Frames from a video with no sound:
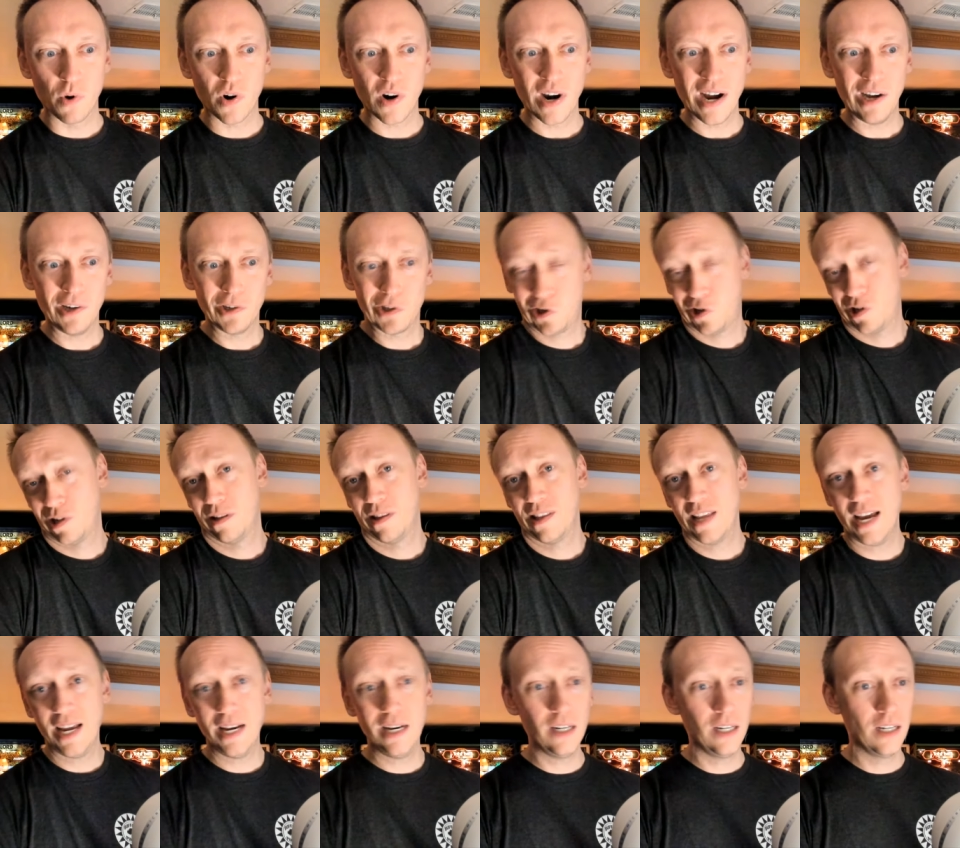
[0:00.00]
else,
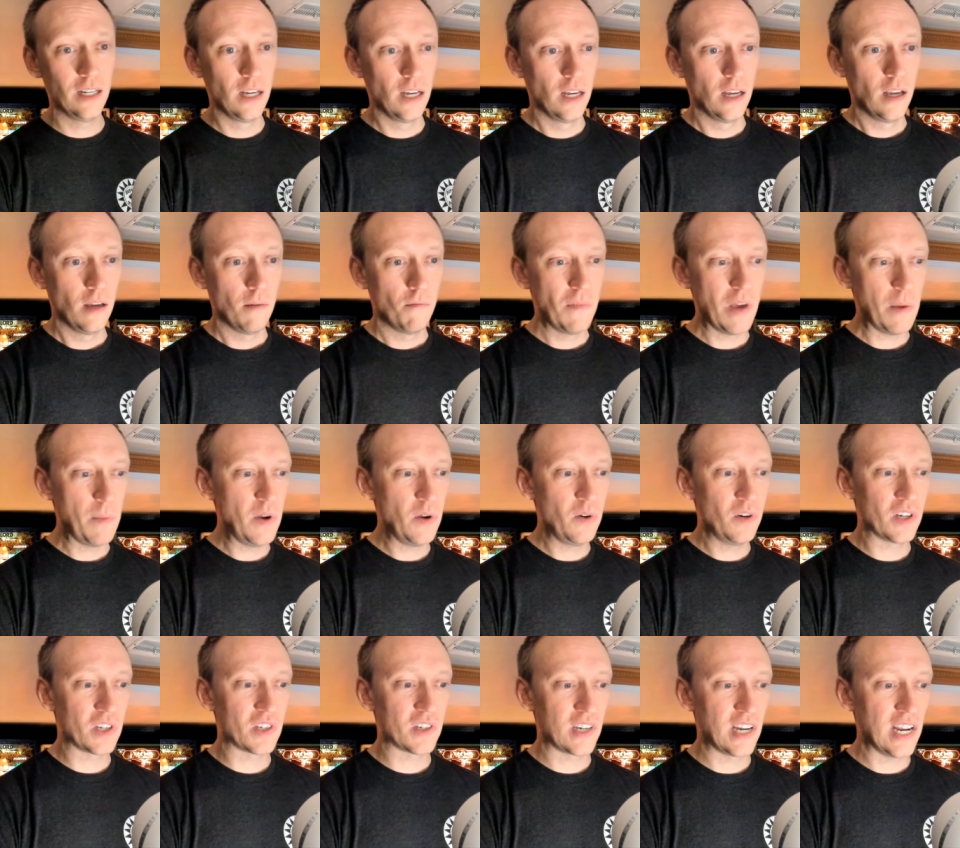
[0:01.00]
then maybe you
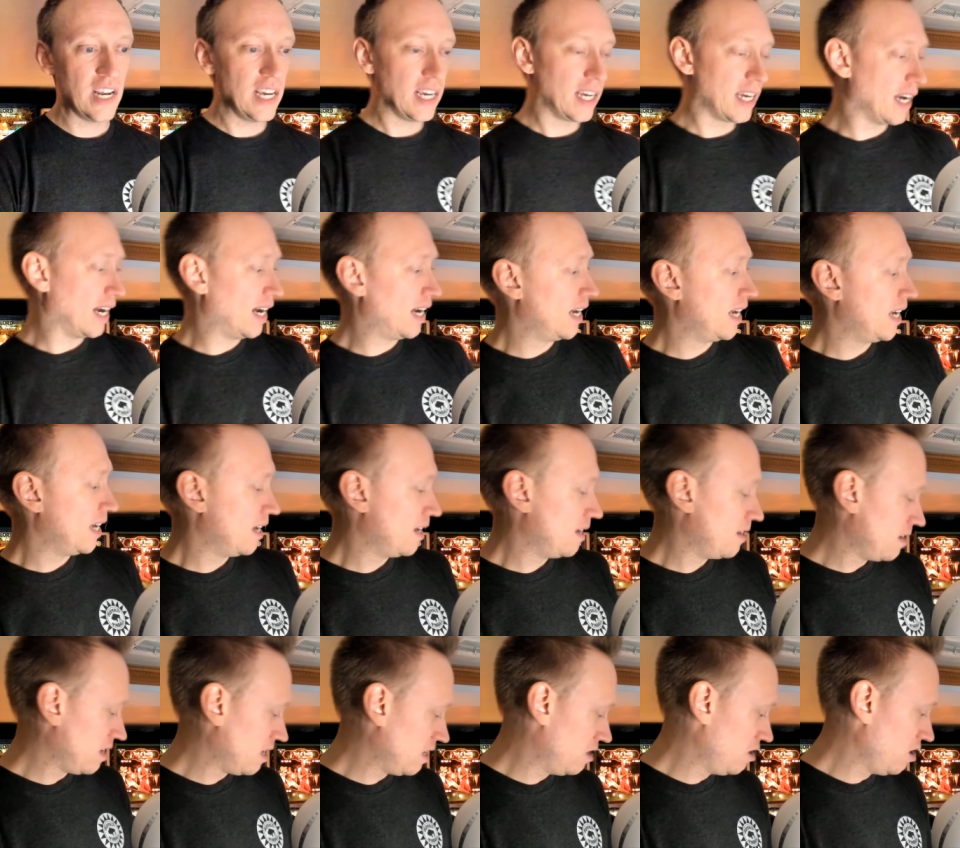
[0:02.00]
just take
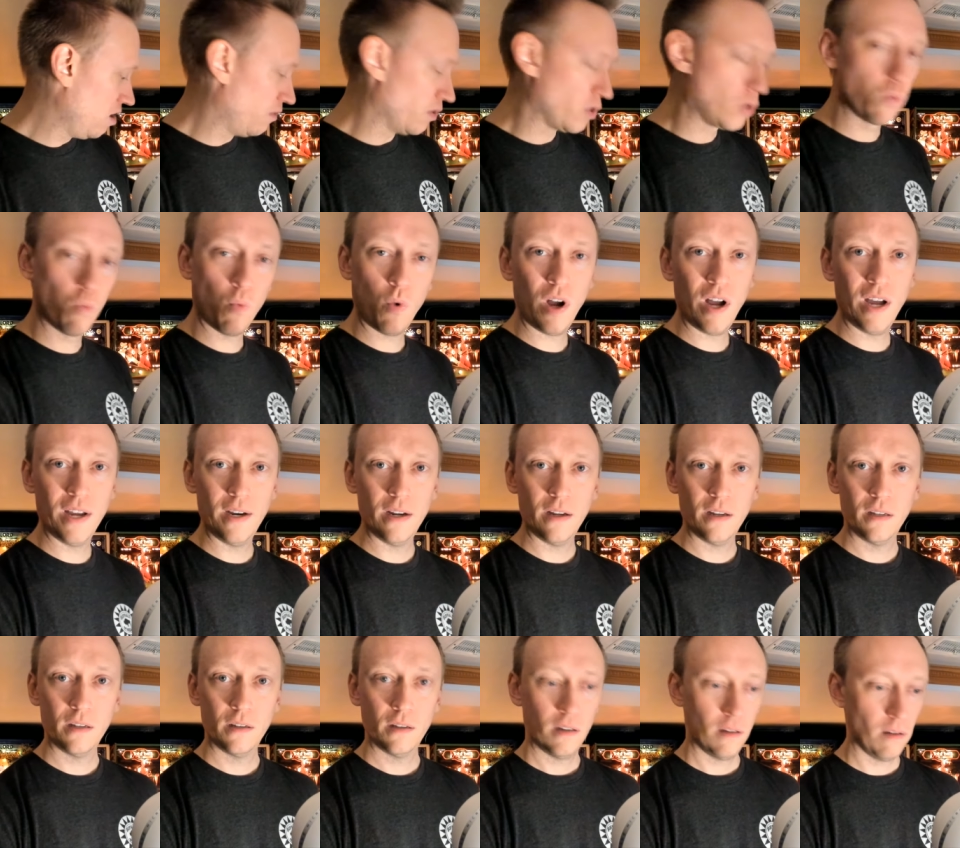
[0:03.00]
a Novus 1,
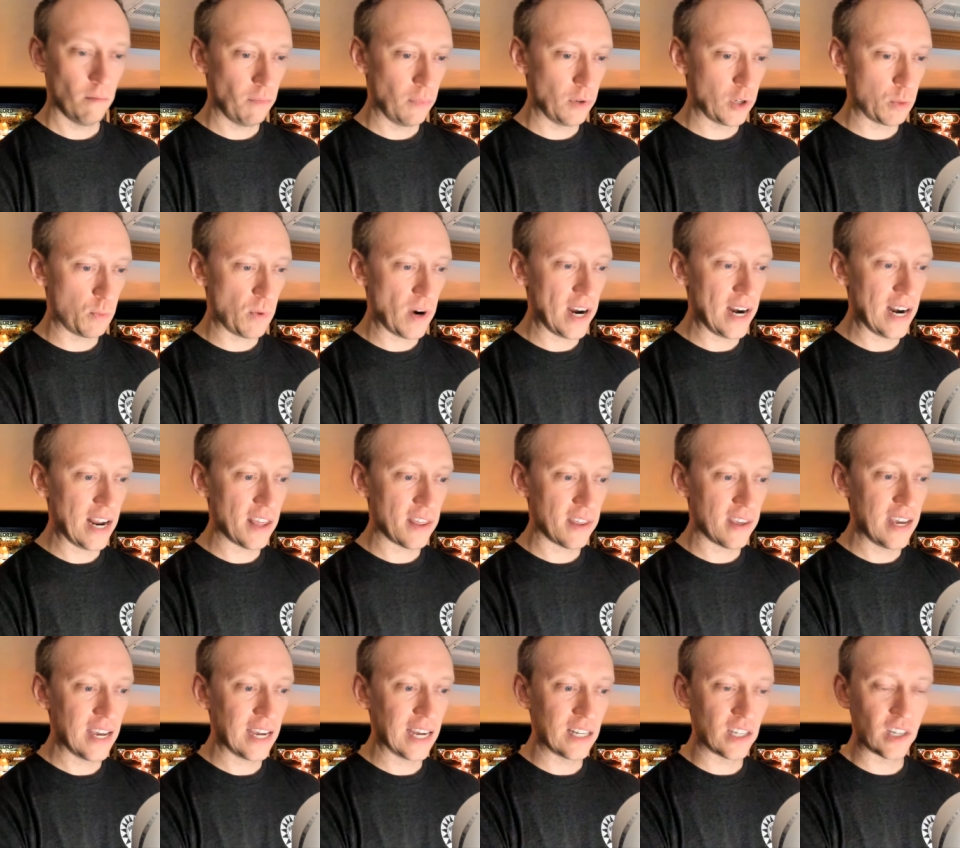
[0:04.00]
spray it on a
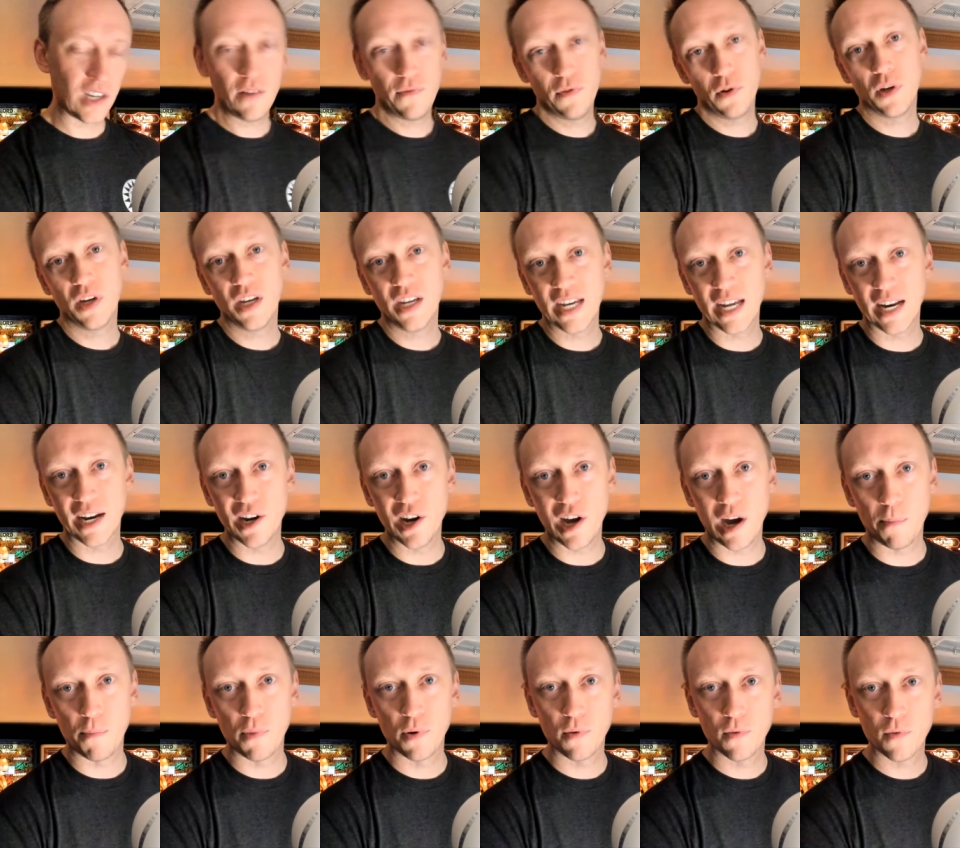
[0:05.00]
thing, and see if you can get it
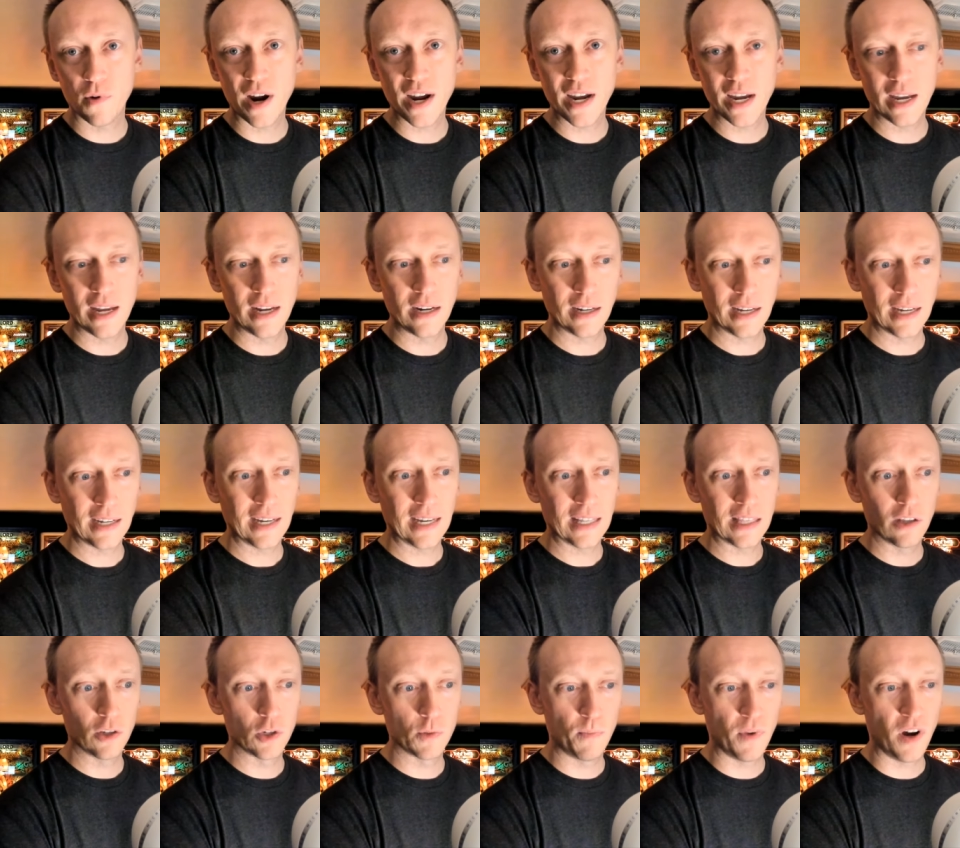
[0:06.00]
up, right, and
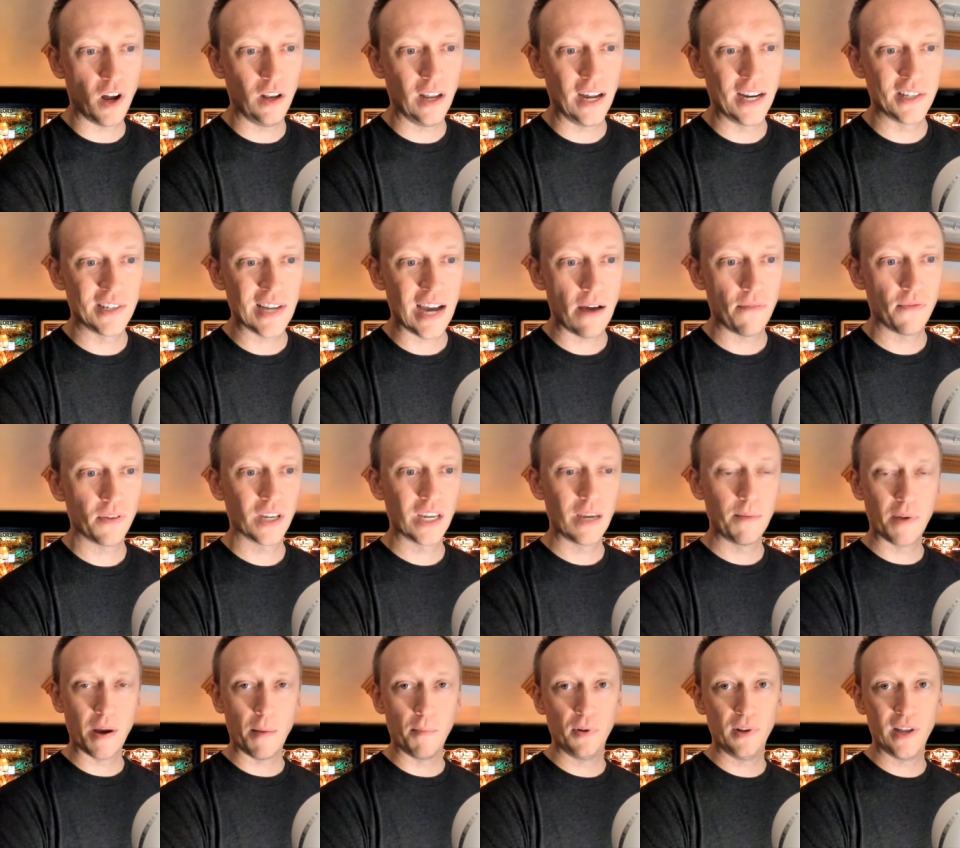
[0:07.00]
get those ball lines off and
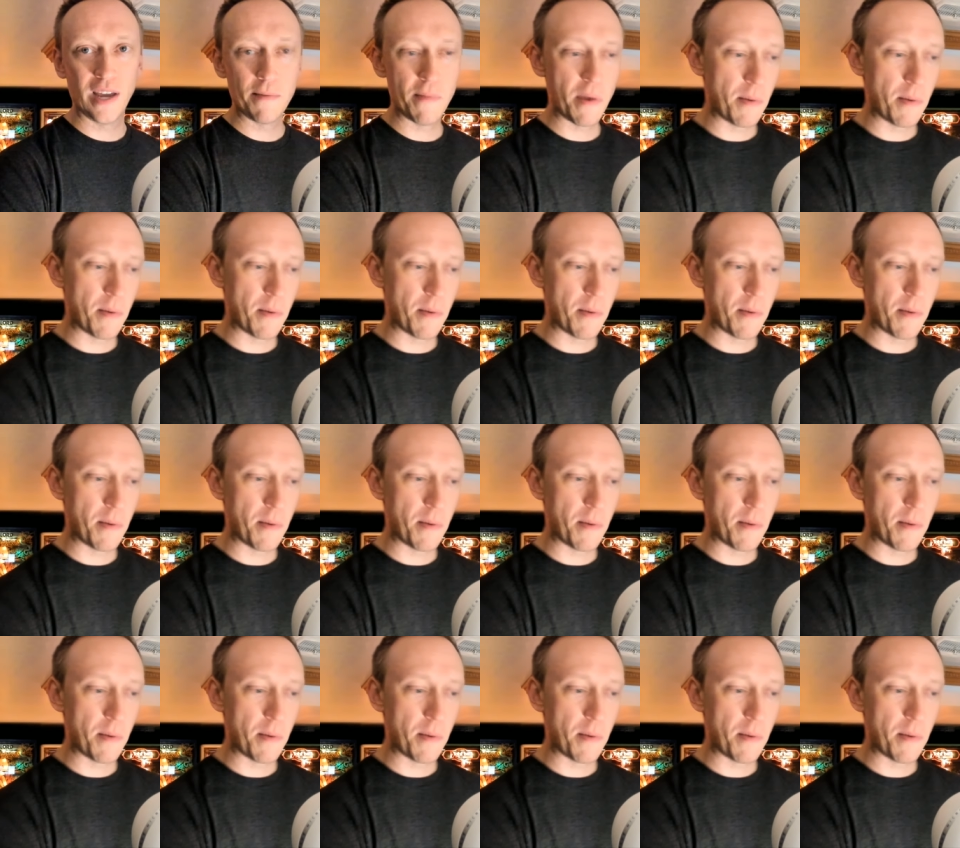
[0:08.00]
keep on playing.